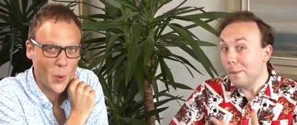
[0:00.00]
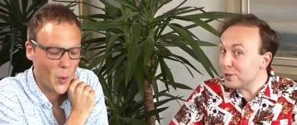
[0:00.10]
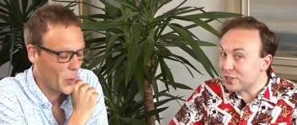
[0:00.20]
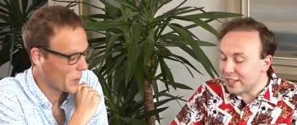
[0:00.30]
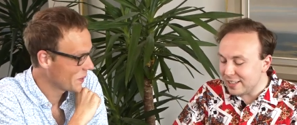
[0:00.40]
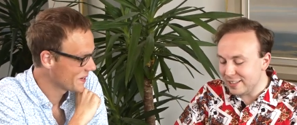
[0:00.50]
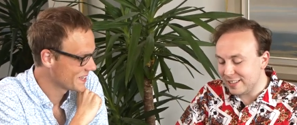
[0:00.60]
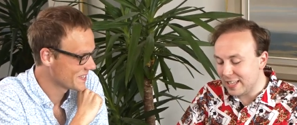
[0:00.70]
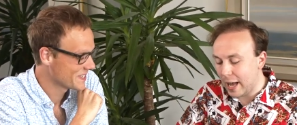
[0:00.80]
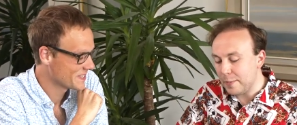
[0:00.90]
Speaker 1: much like in
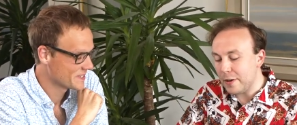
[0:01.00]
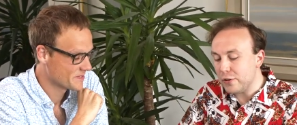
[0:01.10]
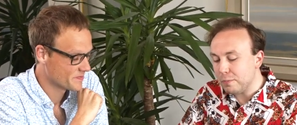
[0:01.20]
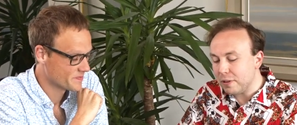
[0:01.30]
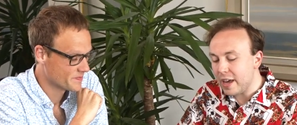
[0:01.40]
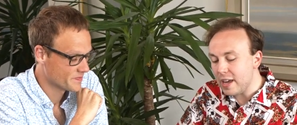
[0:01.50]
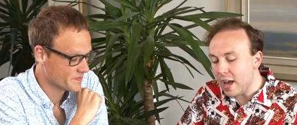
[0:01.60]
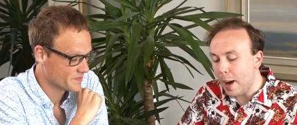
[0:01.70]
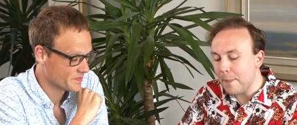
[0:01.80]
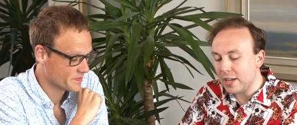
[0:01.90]
Snap, if you play
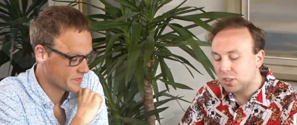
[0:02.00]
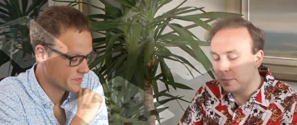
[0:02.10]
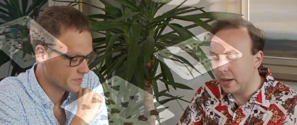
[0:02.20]
a matching